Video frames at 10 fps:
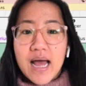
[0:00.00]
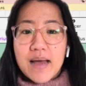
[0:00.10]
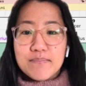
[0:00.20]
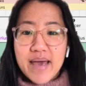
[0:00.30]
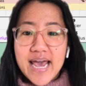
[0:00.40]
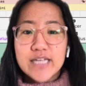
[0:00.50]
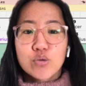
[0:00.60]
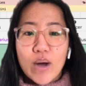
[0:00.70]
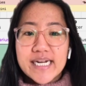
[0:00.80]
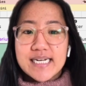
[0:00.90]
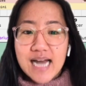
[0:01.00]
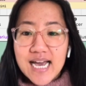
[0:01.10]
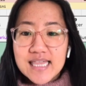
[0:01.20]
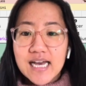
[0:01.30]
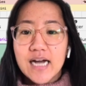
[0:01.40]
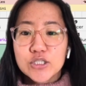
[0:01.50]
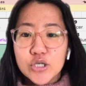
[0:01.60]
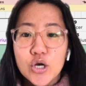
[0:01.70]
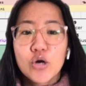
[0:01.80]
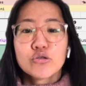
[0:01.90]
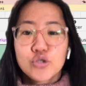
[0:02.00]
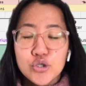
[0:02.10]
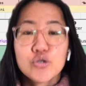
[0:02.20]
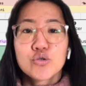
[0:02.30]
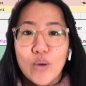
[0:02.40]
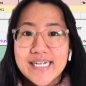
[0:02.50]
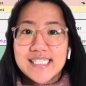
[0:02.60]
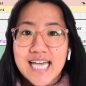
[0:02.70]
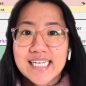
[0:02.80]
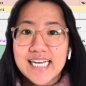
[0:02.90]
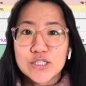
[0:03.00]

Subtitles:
May 29th until June 22nd.